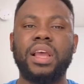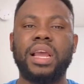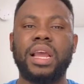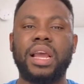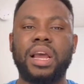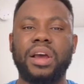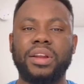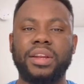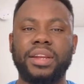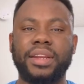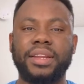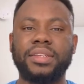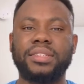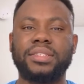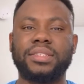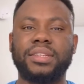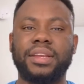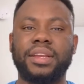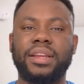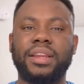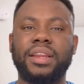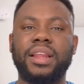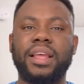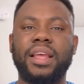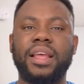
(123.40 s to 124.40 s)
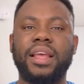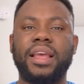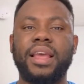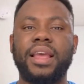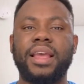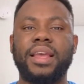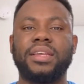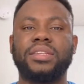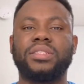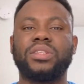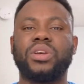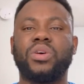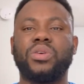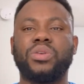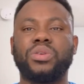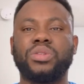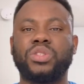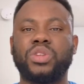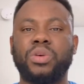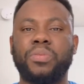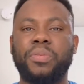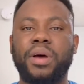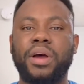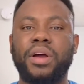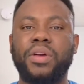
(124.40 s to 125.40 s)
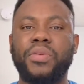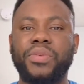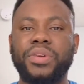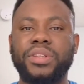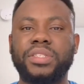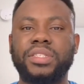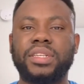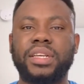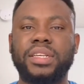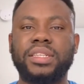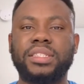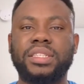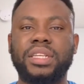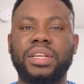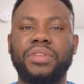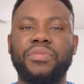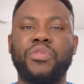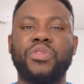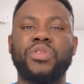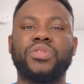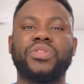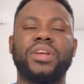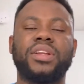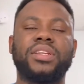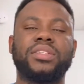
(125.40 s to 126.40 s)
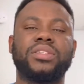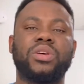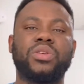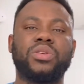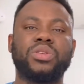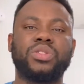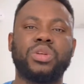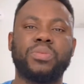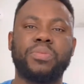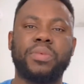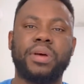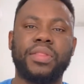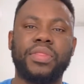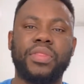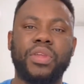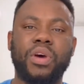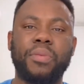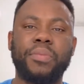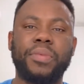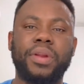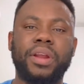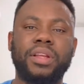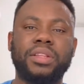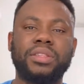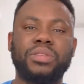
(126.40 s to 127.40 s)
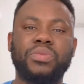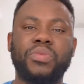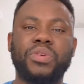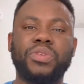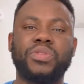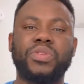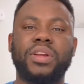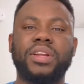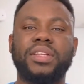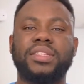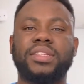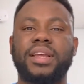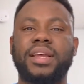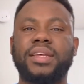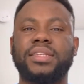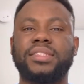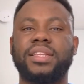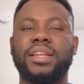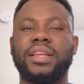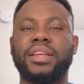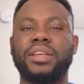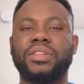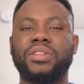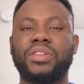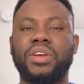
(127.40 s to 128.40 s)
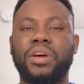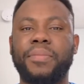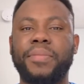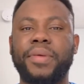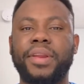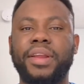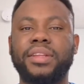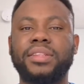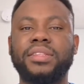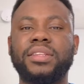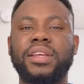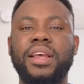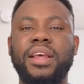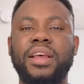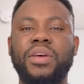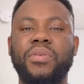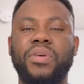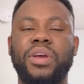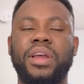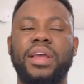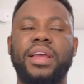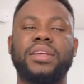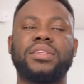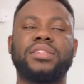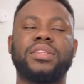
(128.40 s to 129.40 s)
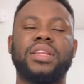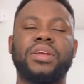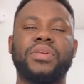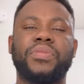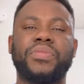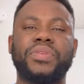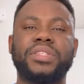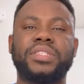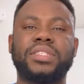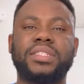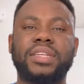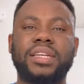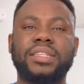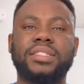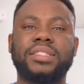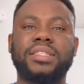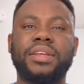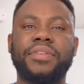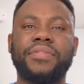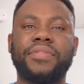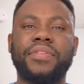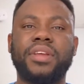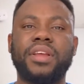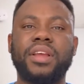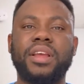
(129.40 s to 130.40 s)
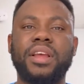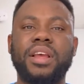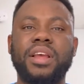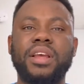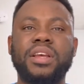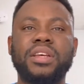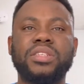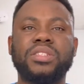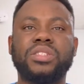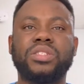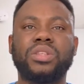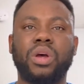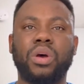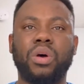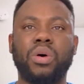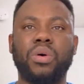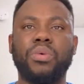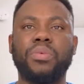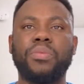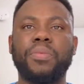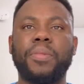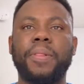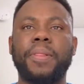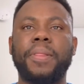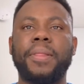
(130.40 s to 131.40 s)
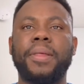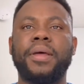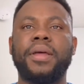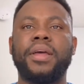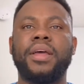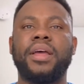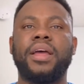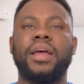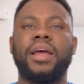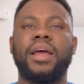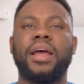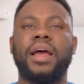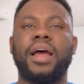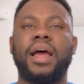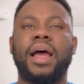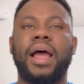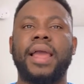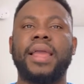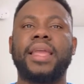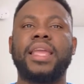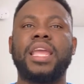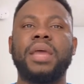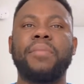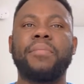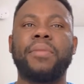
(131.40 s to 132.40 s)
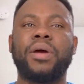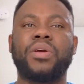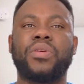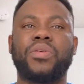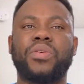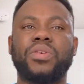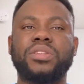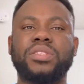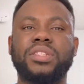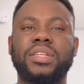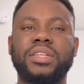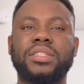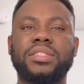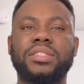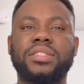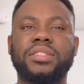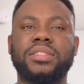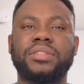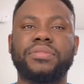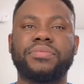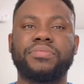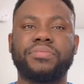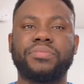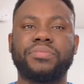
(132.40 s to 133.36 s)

condition is autosomal recessive, which one is autosomal dominant, which one is X-linked dominant, X-linked recessive. So I came across this